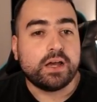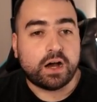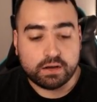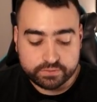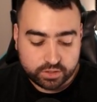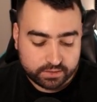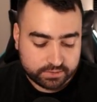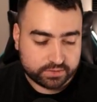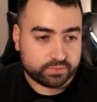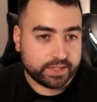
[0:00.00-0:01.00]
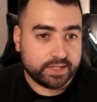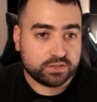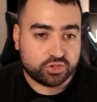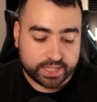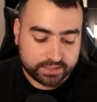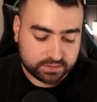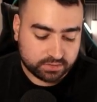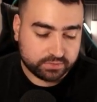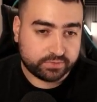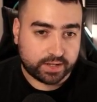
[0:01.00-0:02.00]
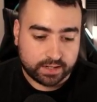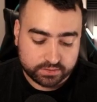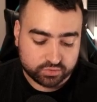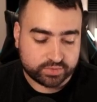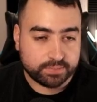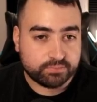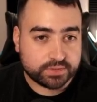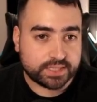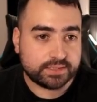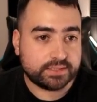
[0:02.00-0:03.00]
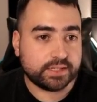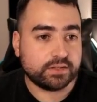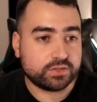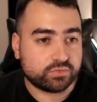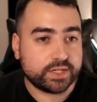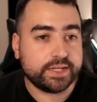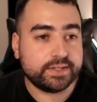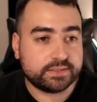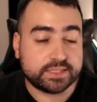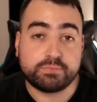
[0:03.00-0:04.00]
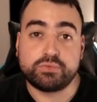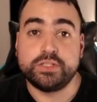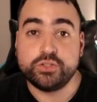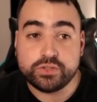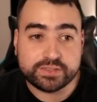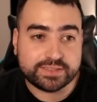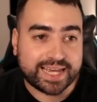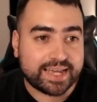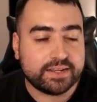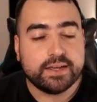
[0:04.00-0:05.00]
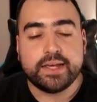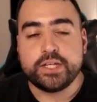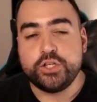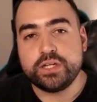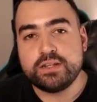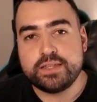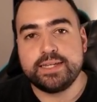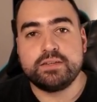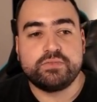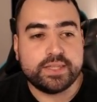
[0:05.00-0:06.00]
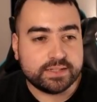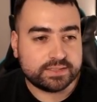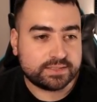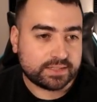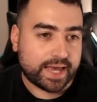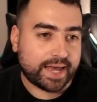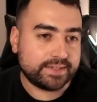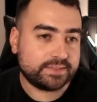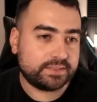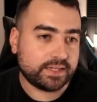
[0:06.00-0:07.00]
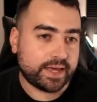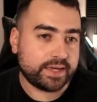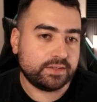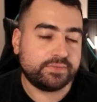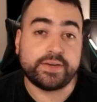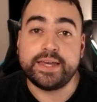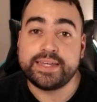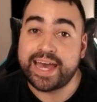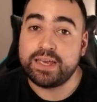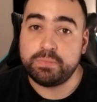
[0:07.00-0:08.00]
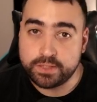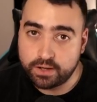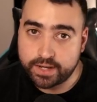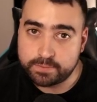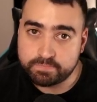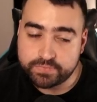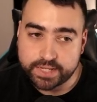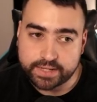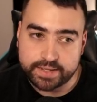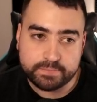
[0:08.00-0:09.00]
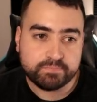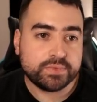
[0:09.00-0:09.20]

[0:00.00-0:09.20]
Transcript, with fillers: I've got three JSON files representing three separate users, and you can think of this as a fake API, okay?